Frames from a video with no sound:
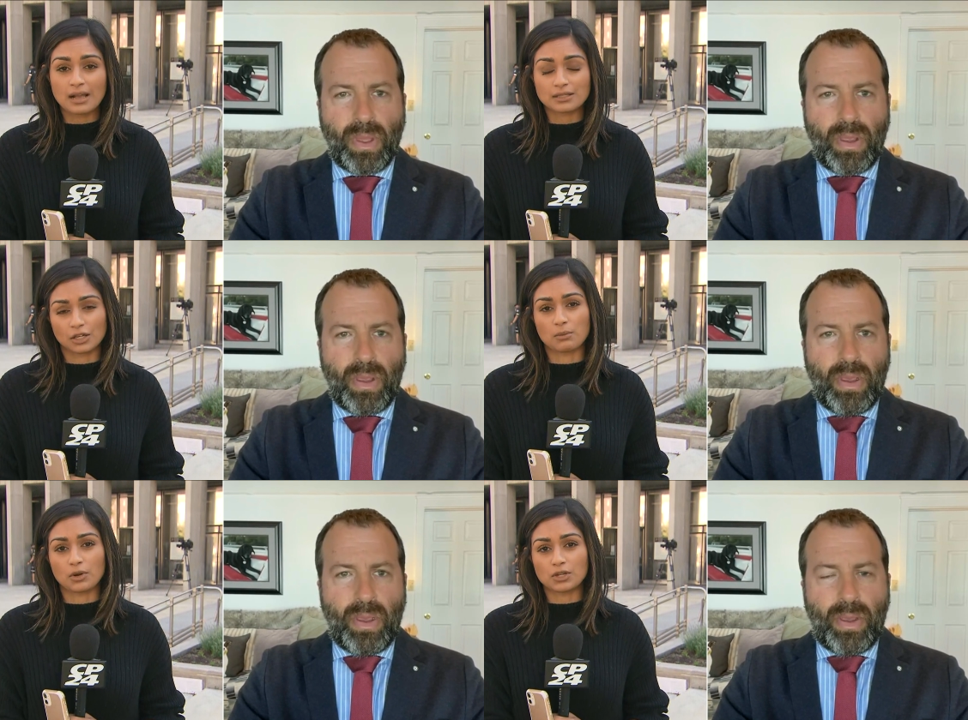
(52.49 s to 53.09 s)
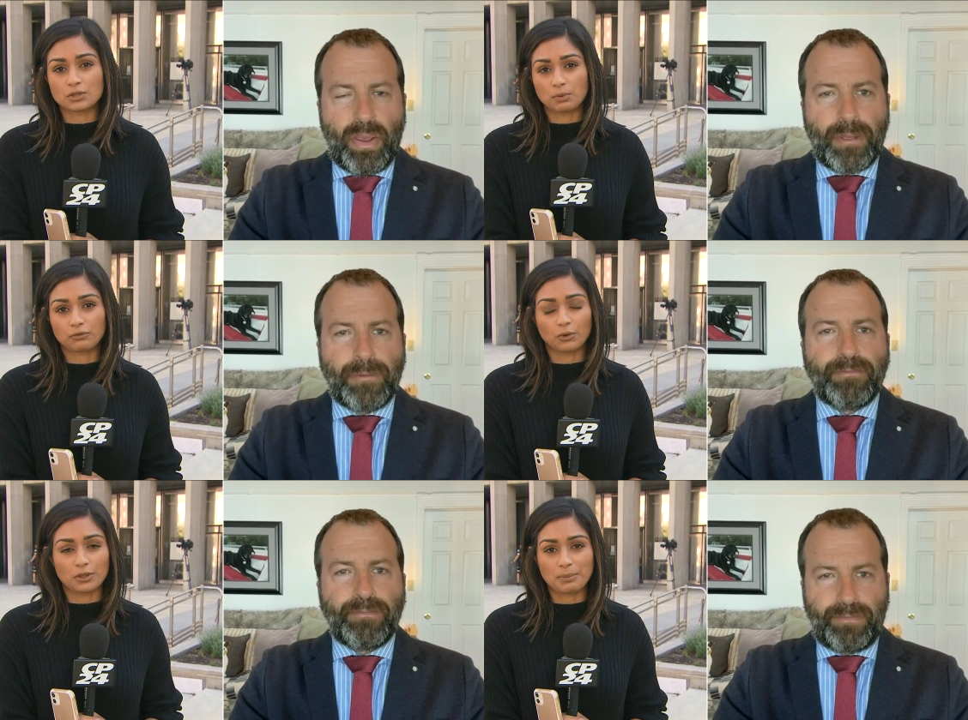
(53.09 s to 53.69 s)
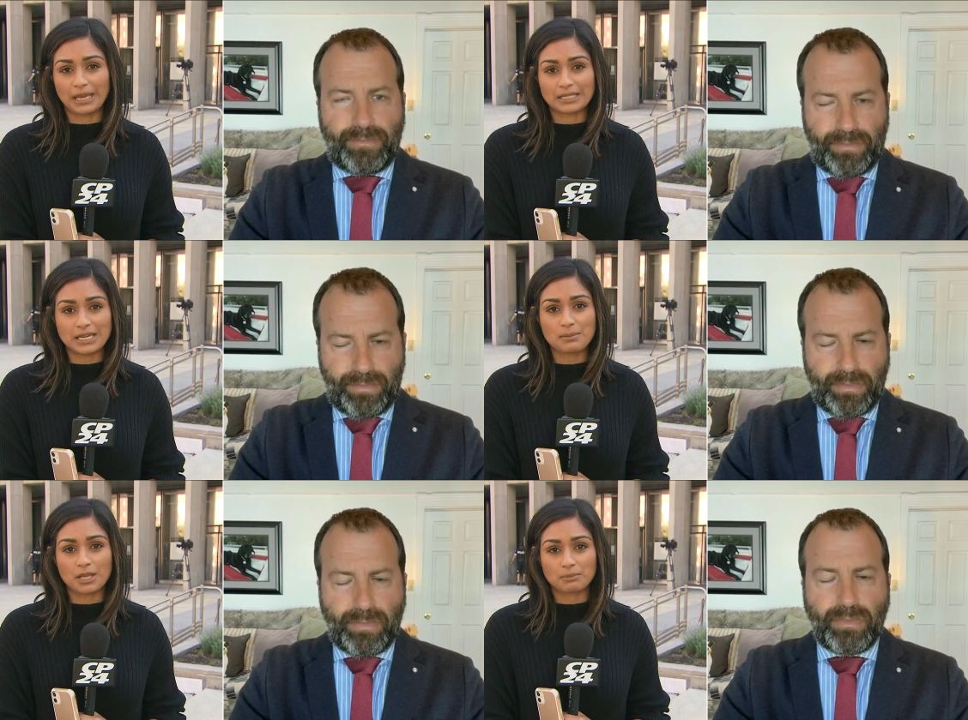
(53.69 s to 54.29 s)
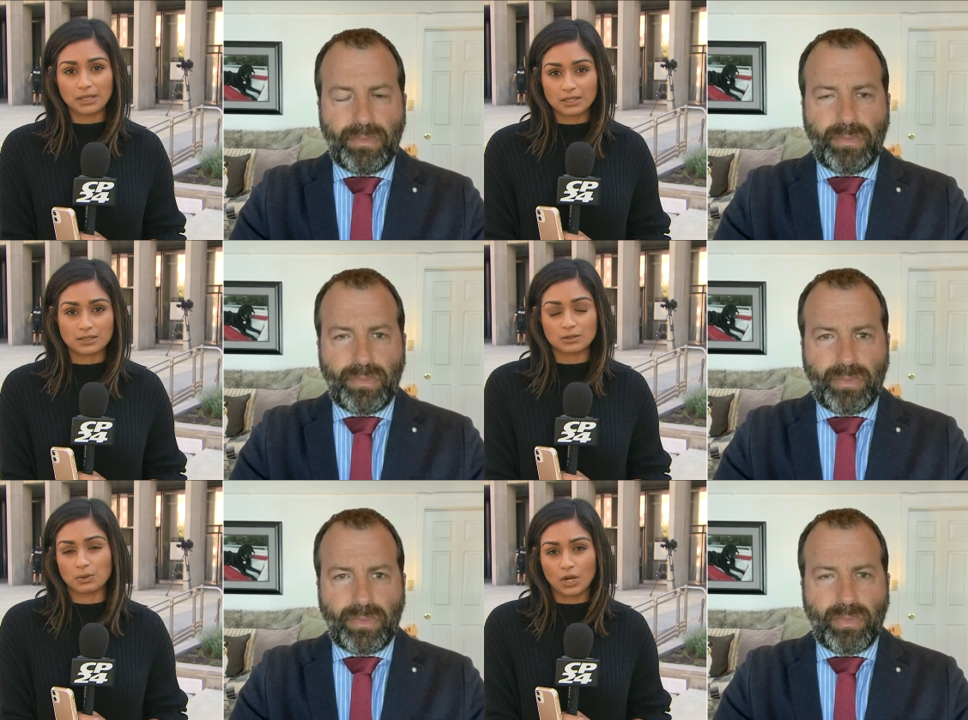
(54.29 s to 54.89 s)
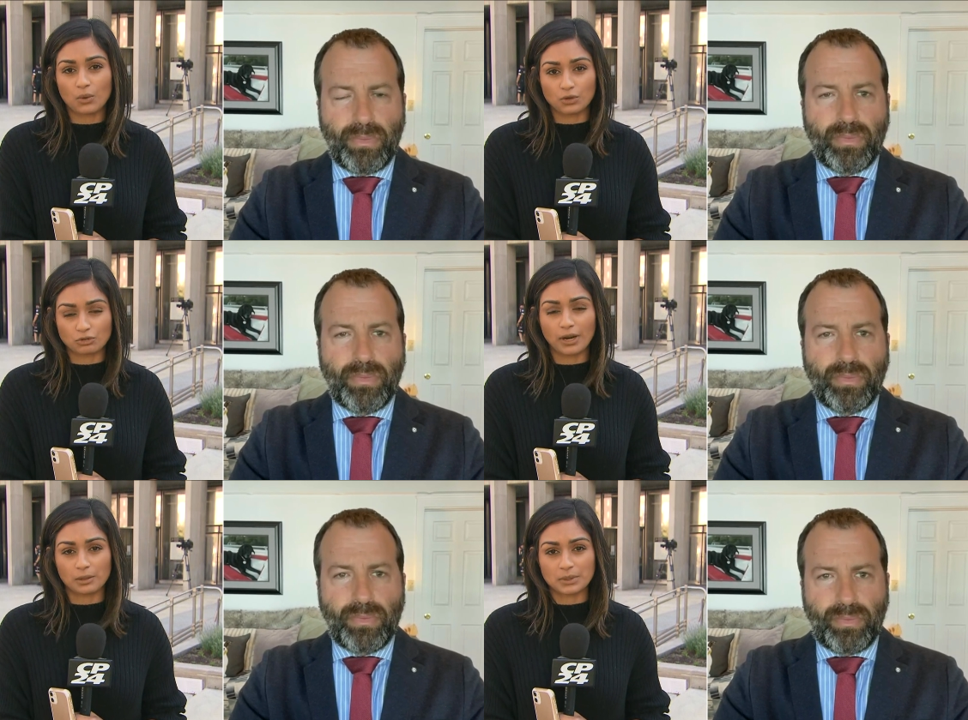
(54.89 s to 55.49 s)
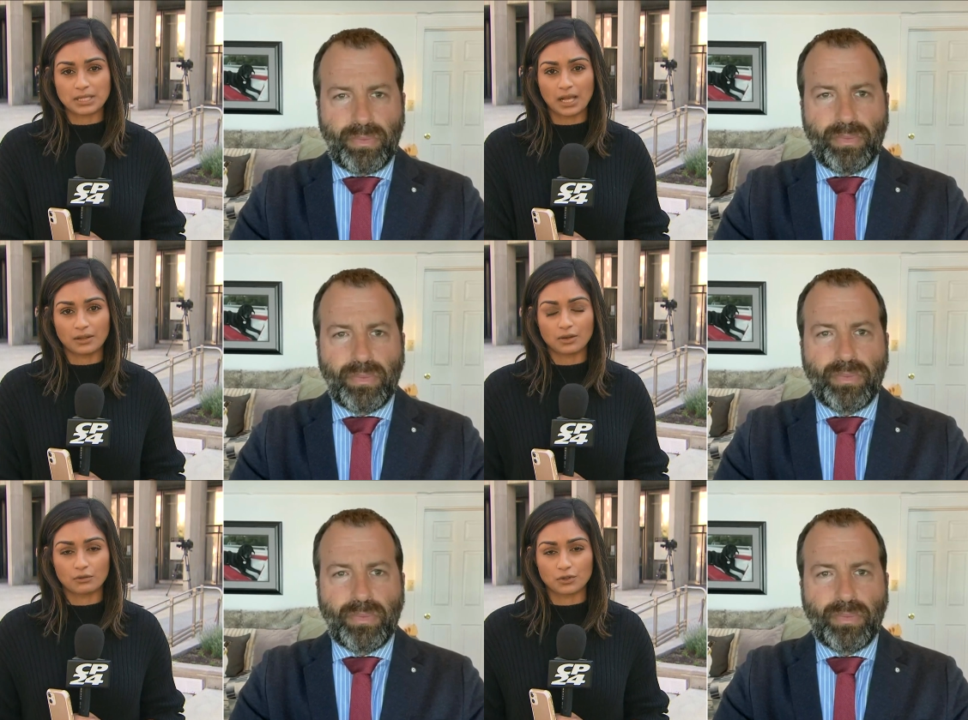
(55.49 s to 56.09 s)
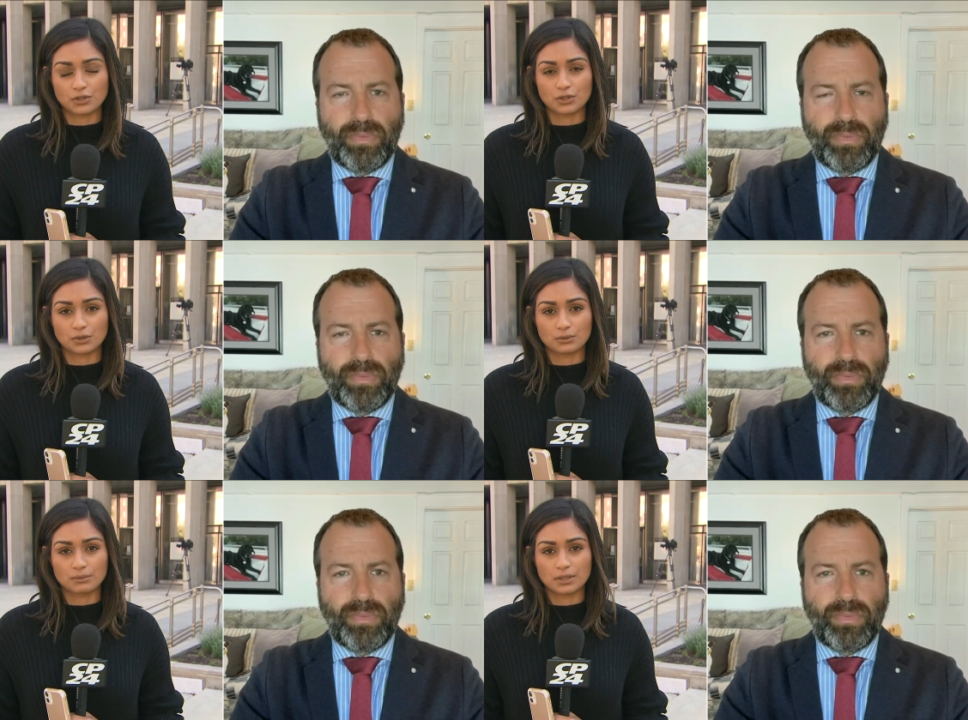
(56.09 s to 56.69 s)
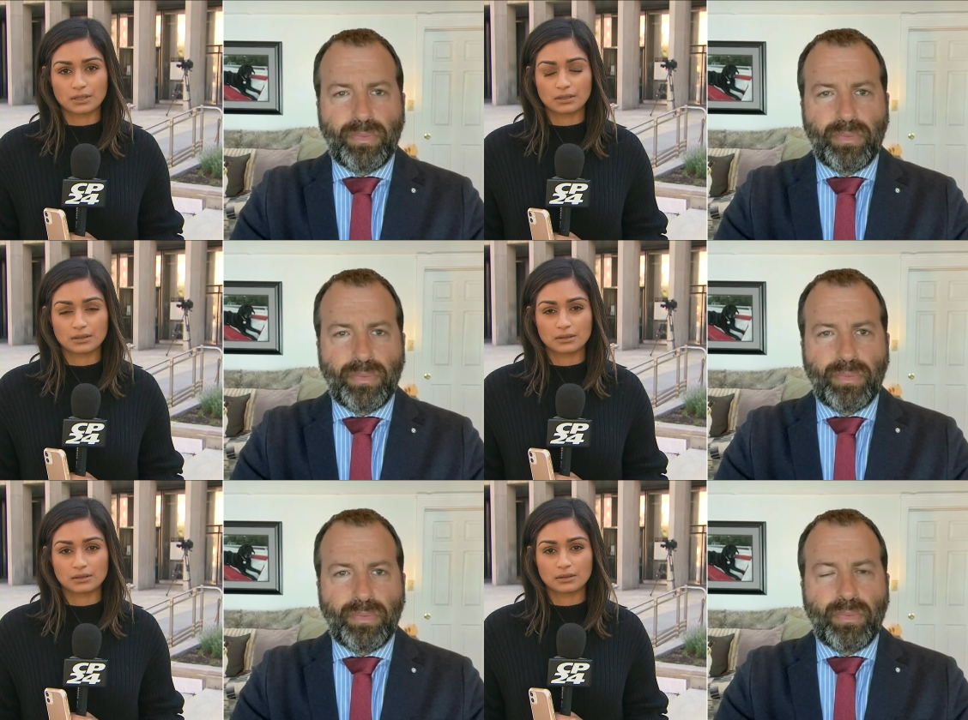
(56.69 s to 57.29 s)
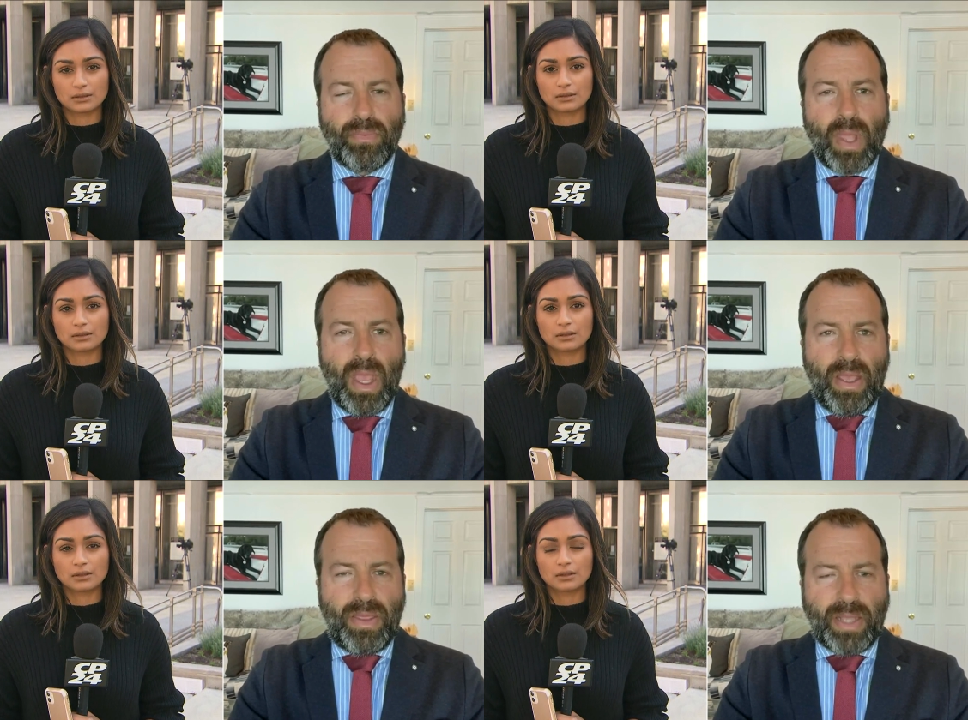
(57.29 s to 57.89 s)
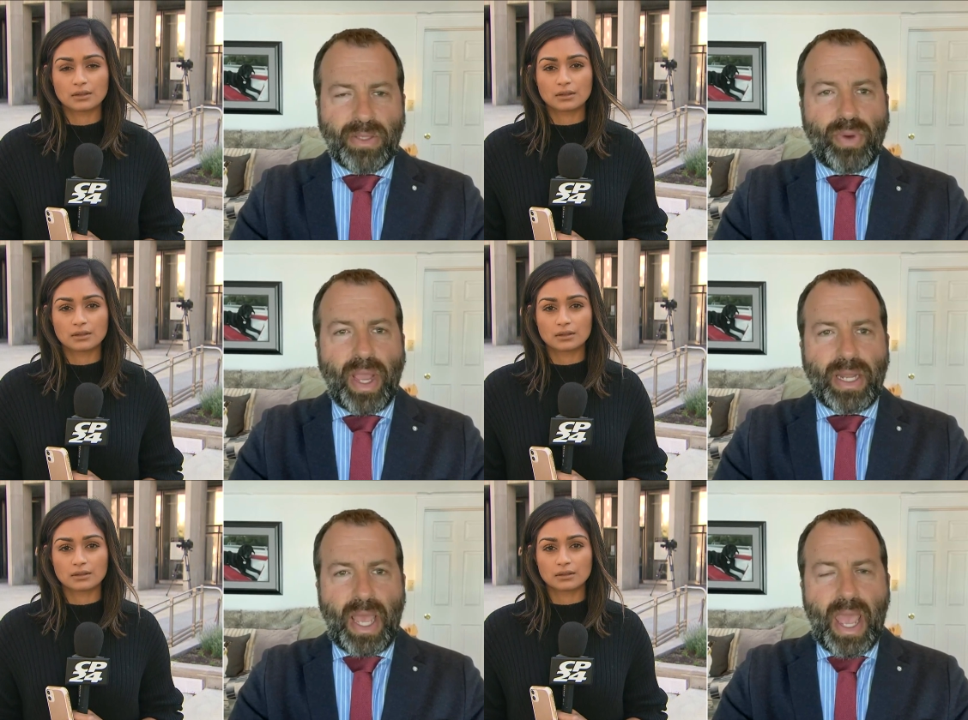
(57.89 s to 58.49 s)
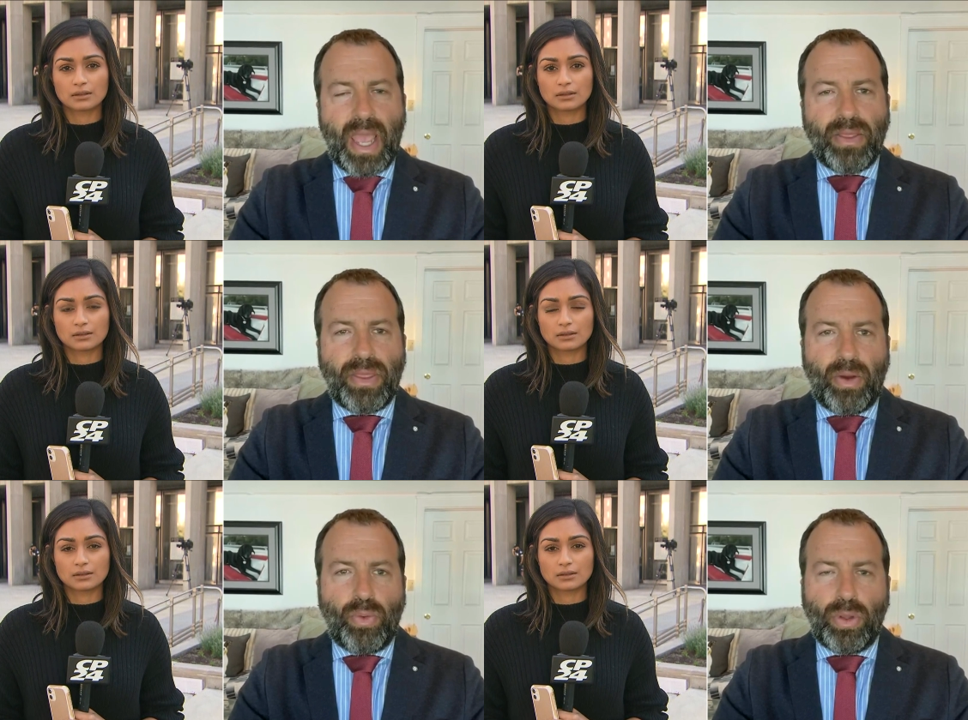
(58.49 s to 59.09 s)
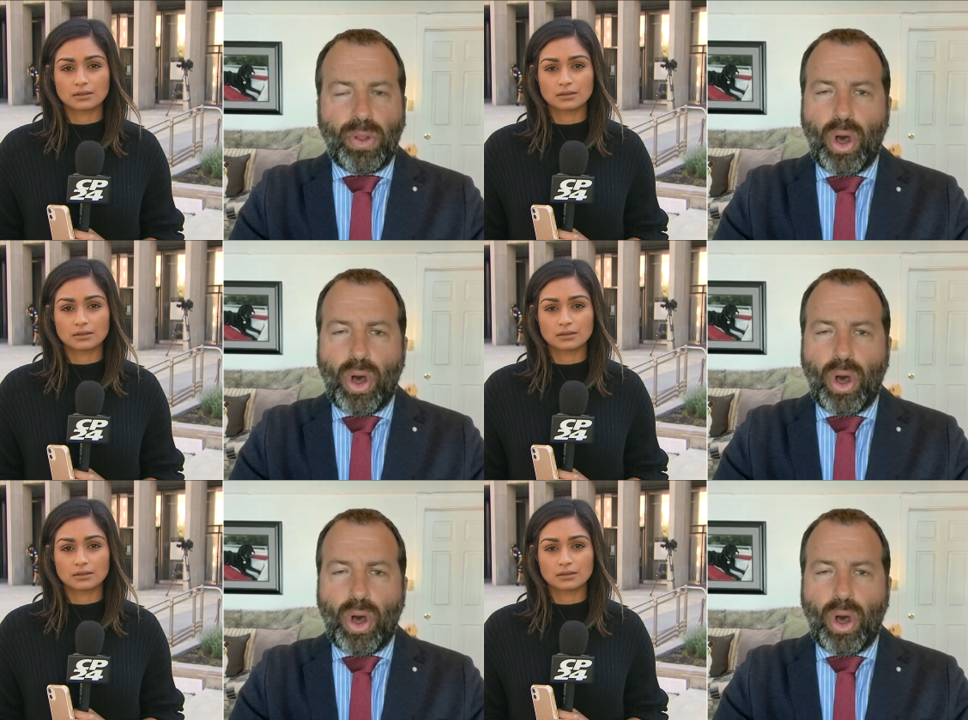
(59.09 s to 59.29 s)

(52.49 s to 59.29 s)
Speaker 1: ceremonies before the pandemic, because as we know, the trial was held over Zoom.
Speaker 2: That's right. And there will